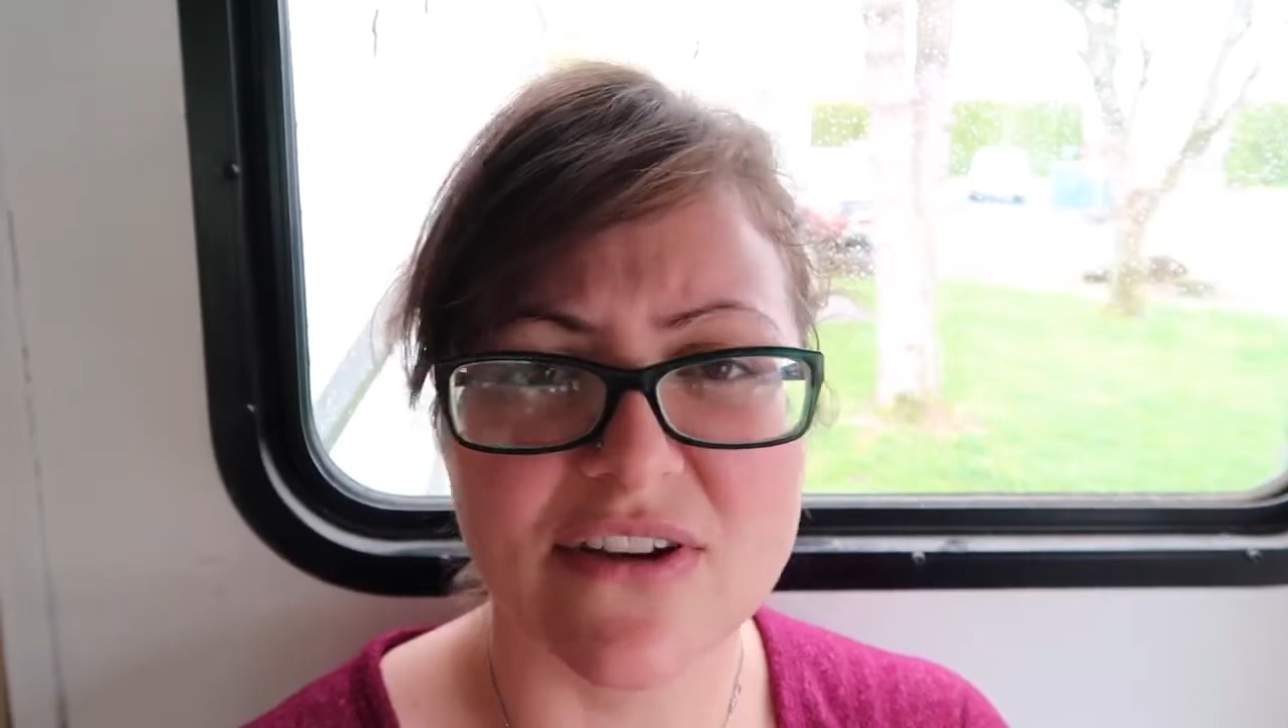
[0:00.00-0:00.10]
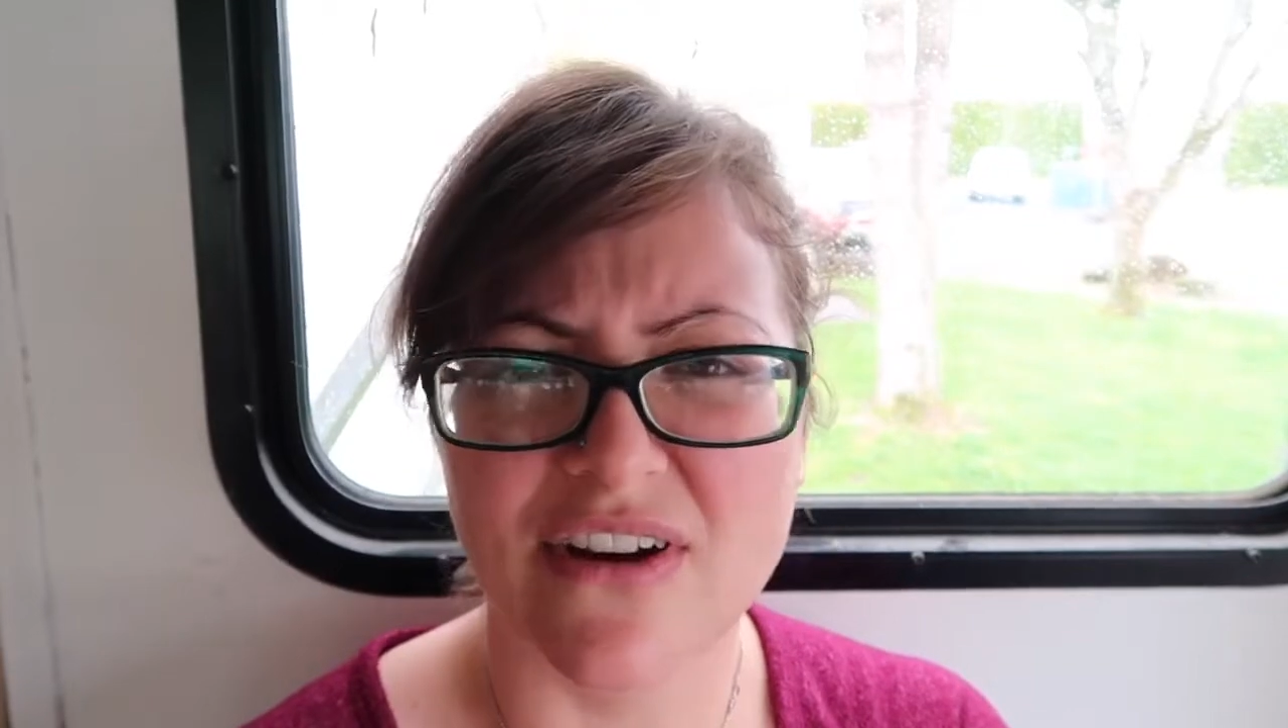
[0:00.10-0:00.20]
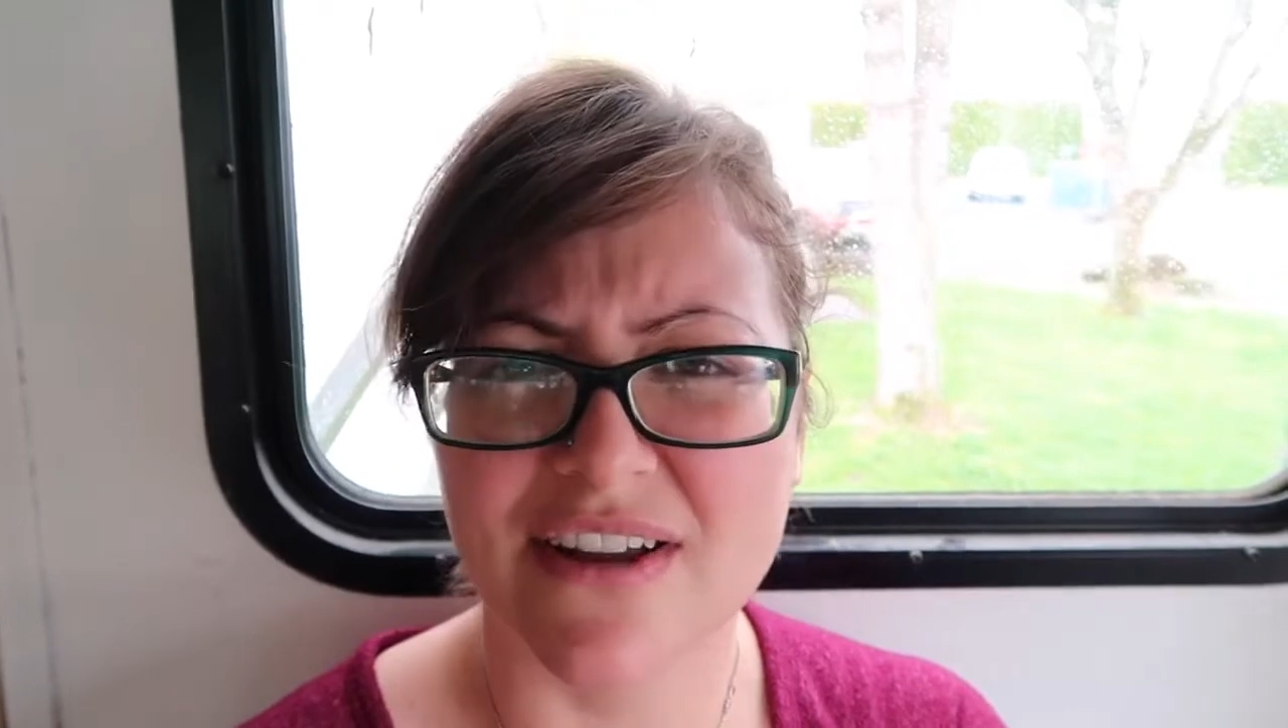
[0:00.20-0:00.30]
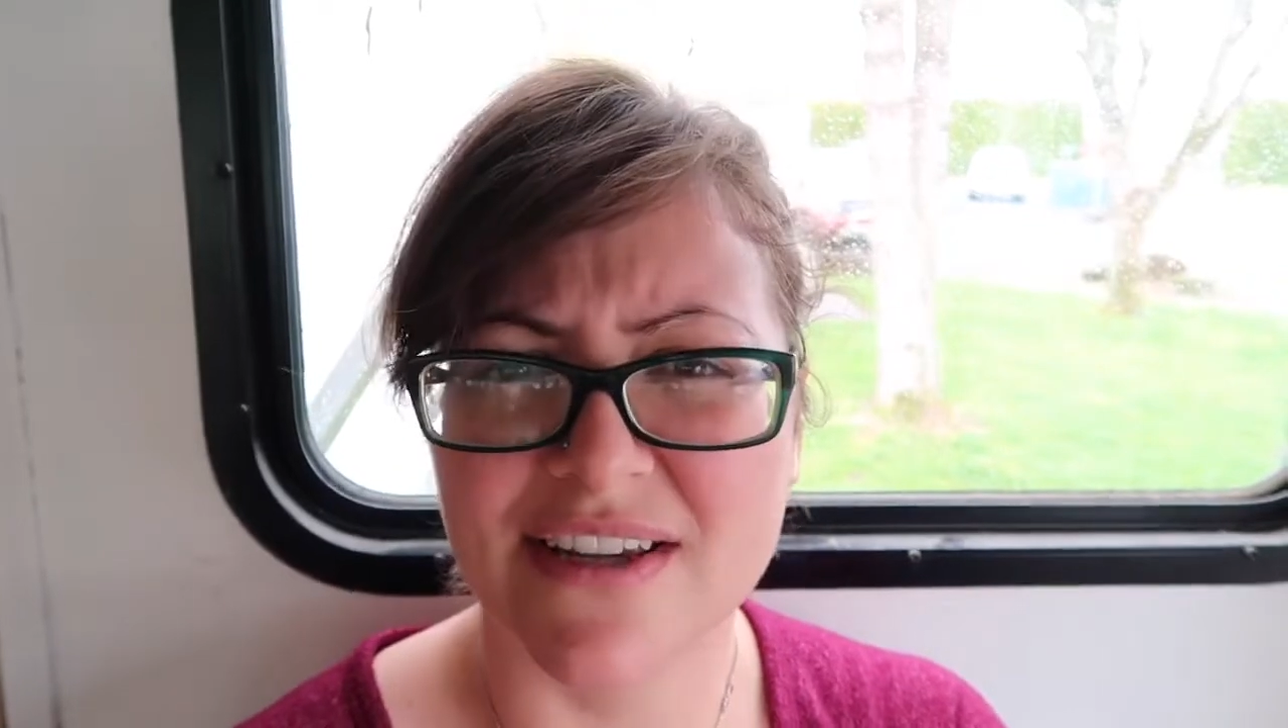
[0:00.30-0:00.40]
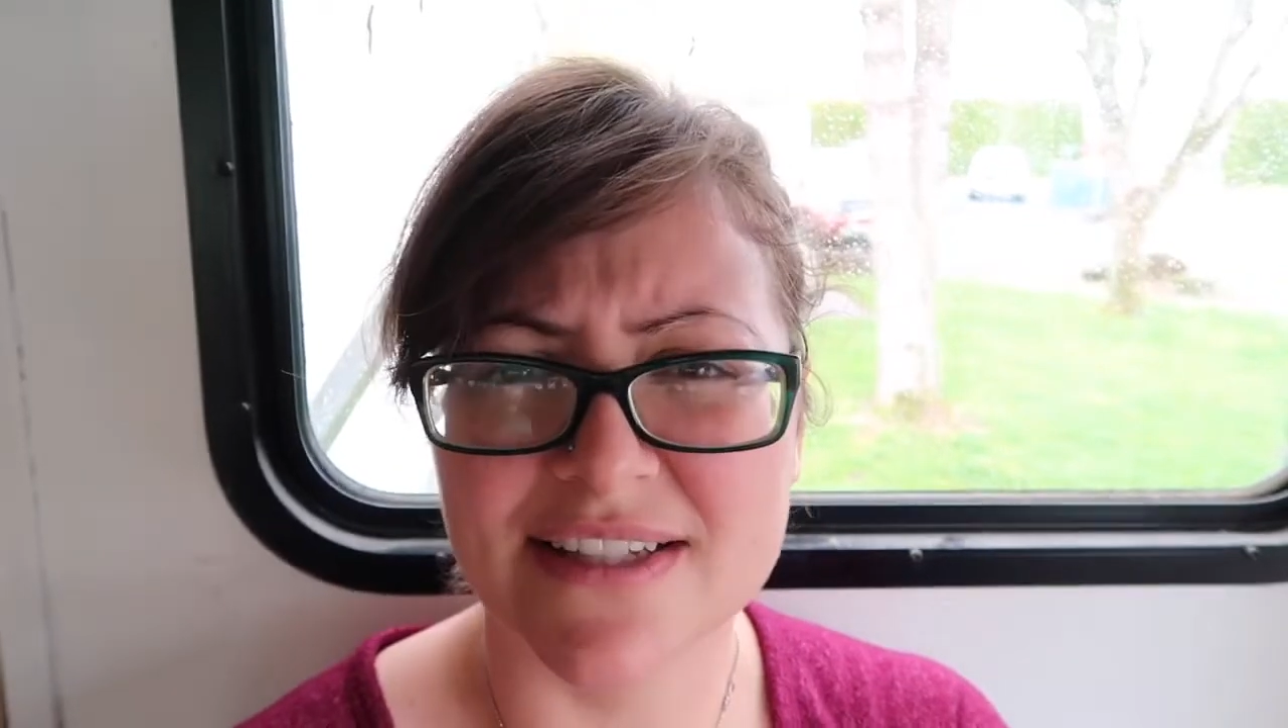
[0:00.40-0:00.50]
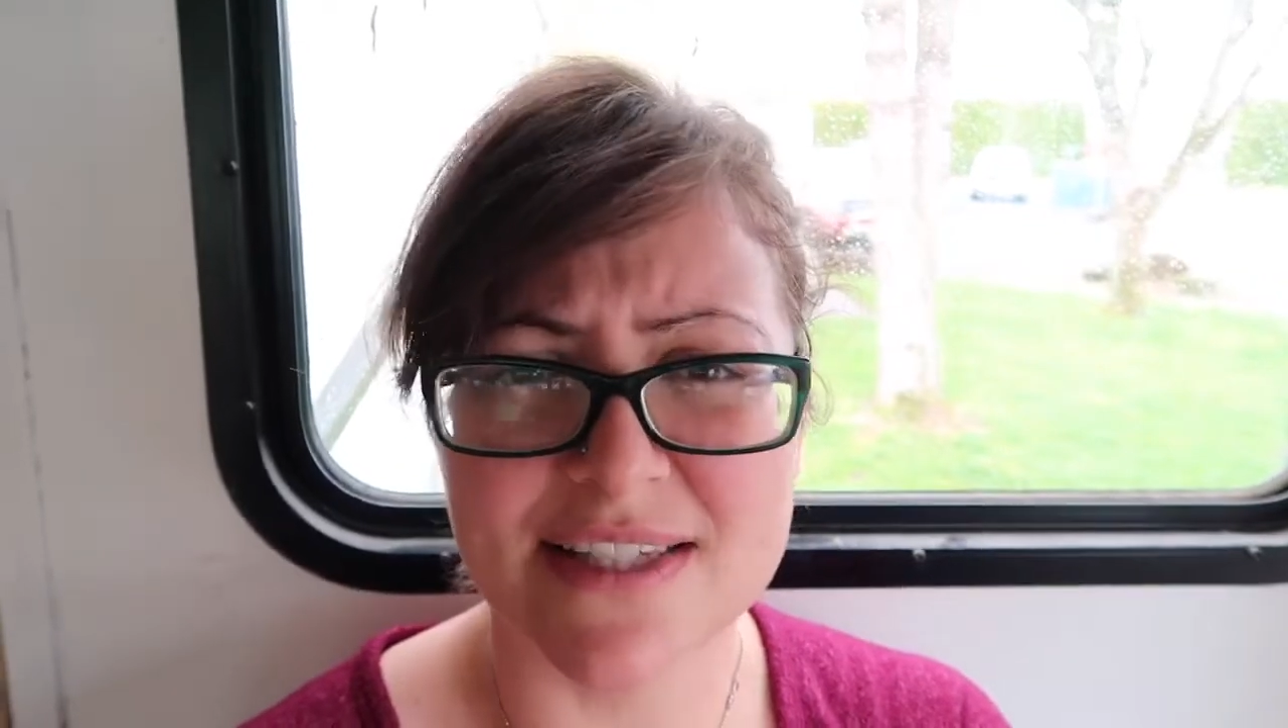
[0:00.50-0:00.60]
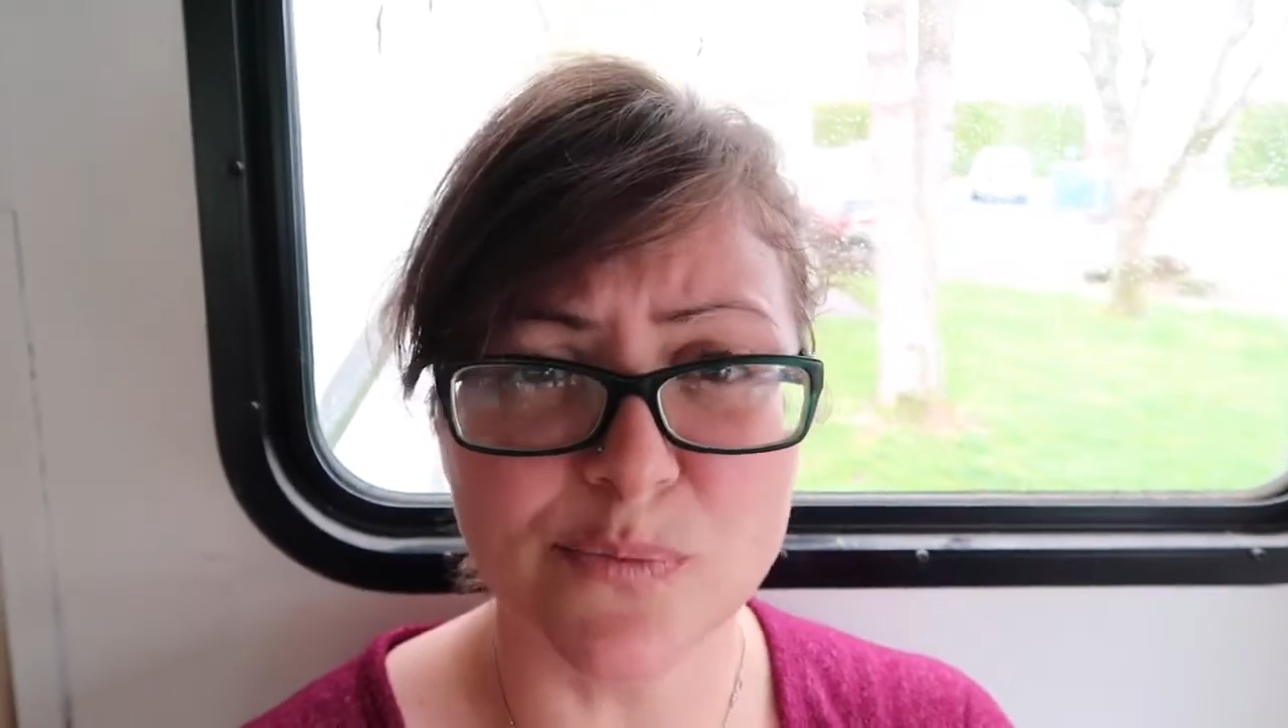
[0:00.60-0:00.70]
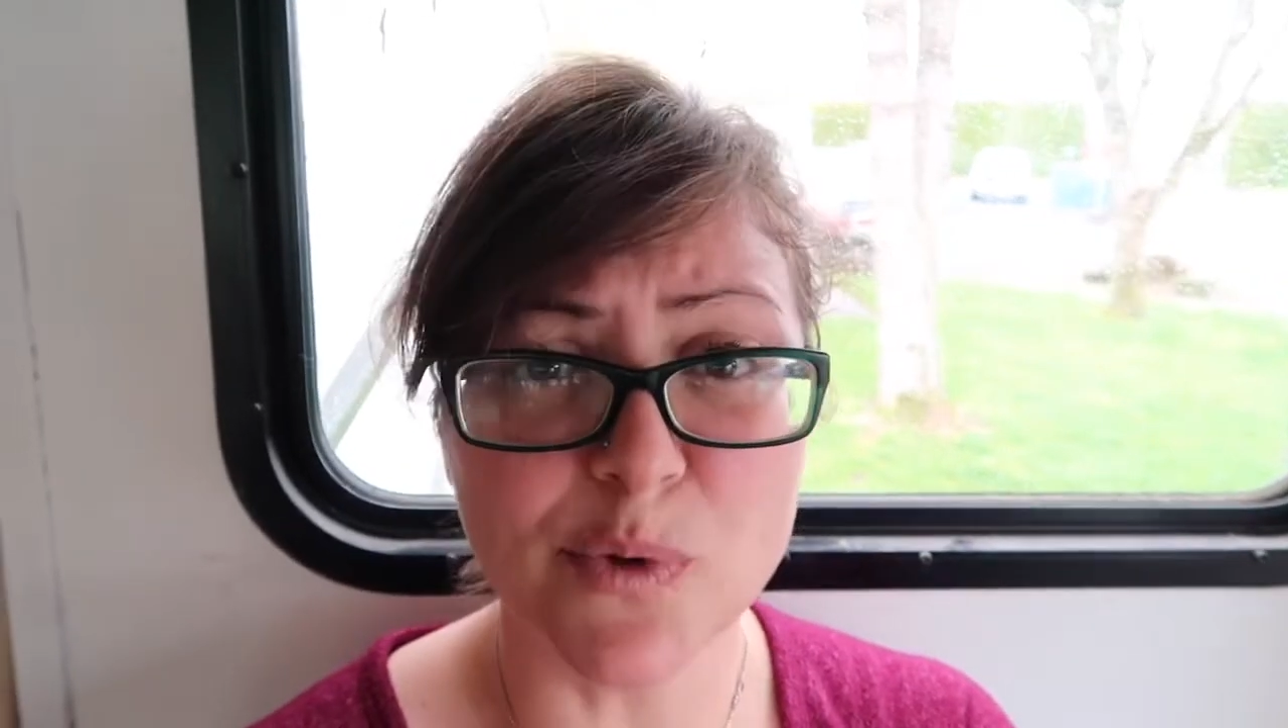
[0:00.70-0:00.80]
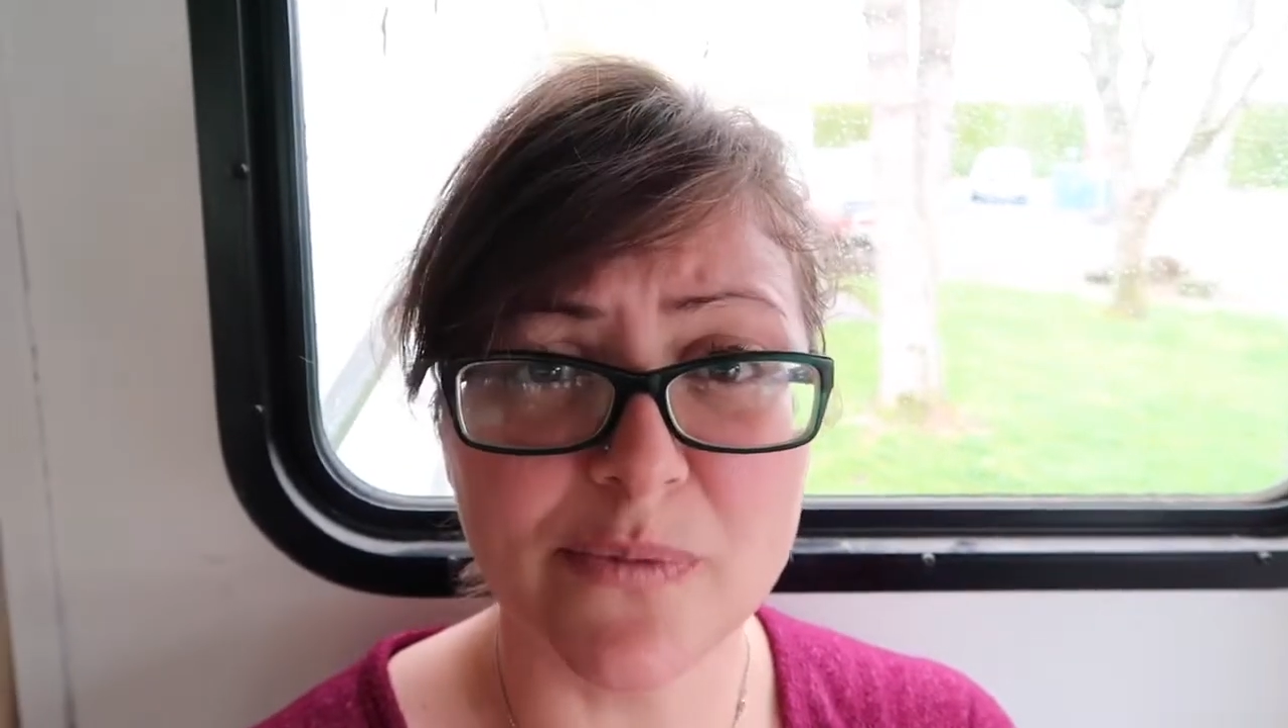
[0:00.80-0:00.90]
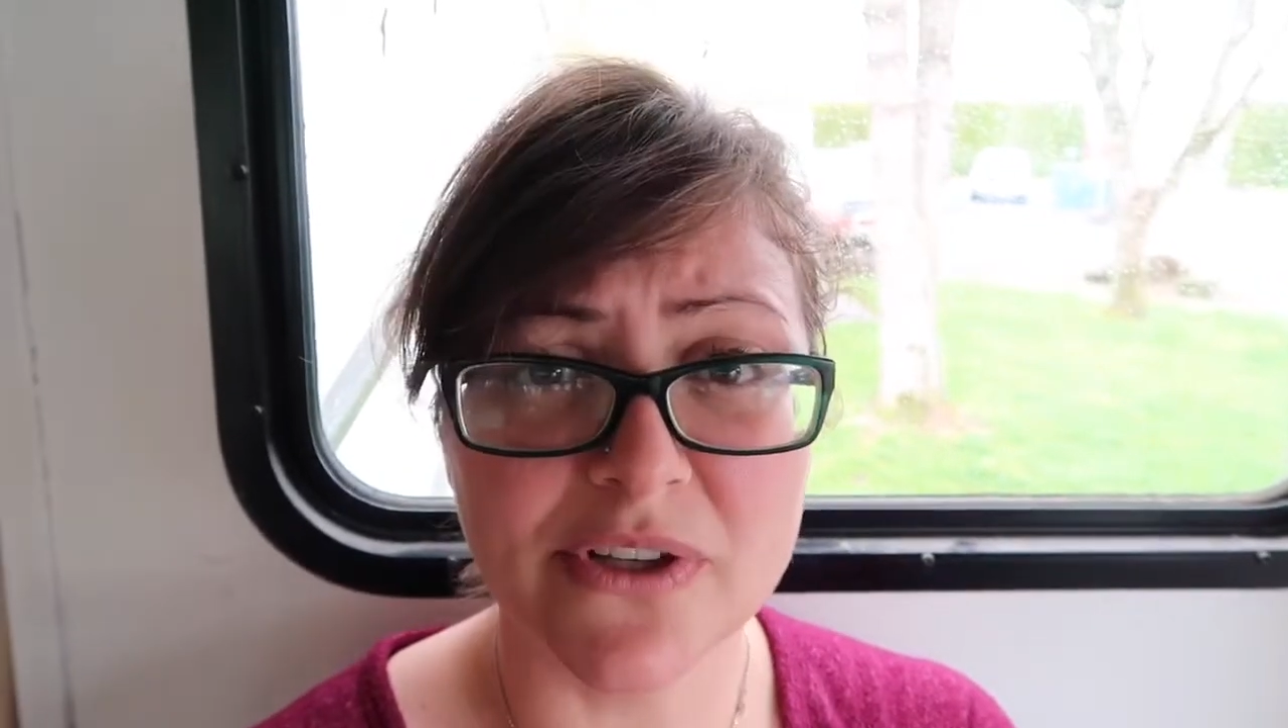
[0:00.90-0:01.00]
on a
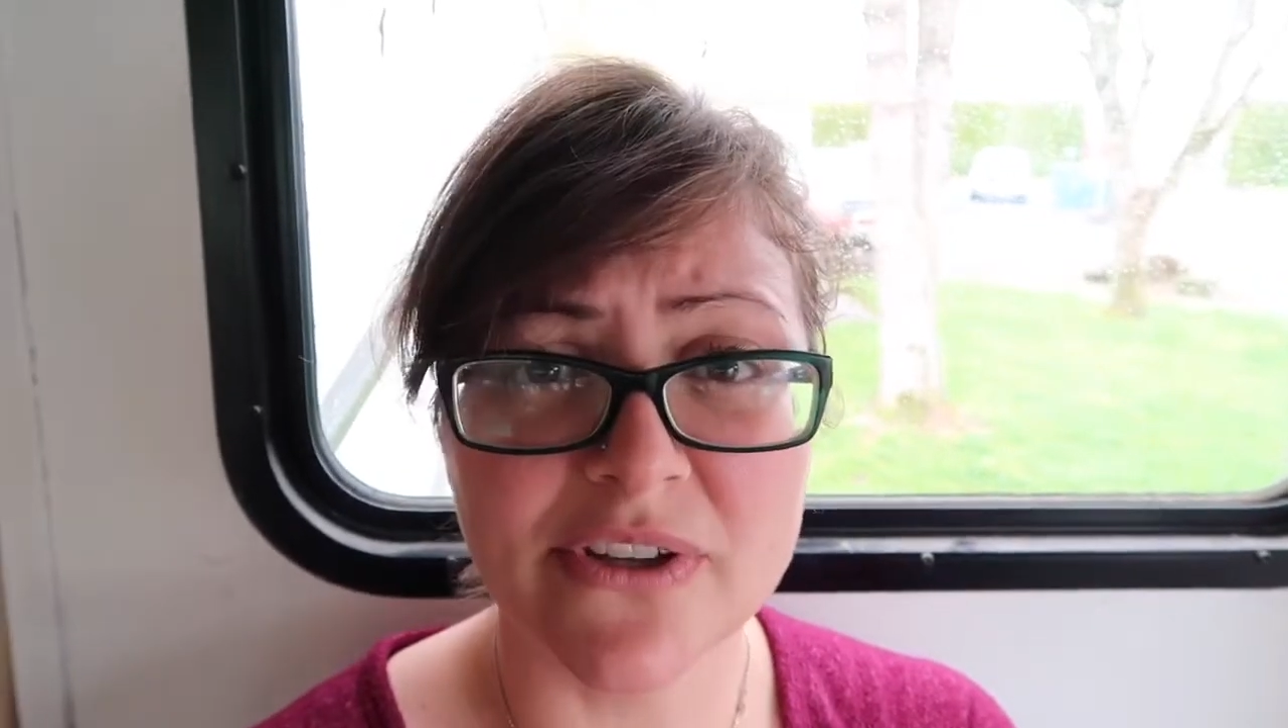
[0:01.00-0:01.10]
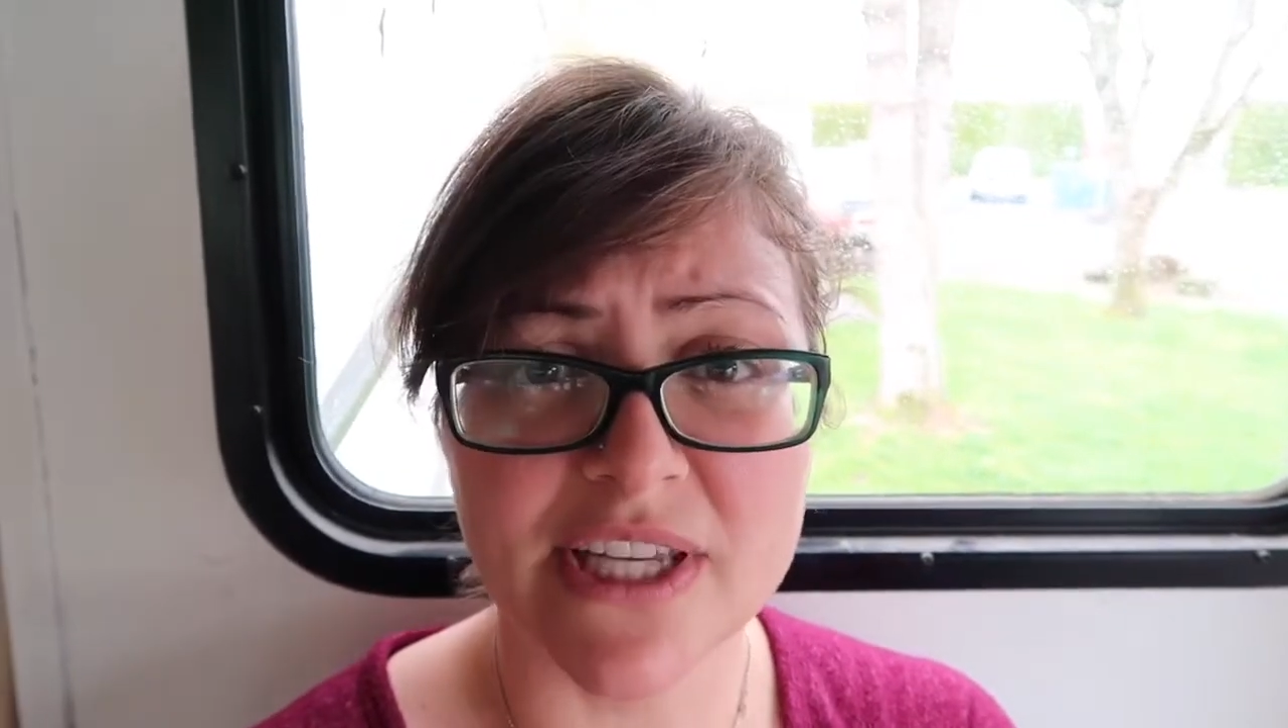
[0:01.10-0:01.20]
simple meal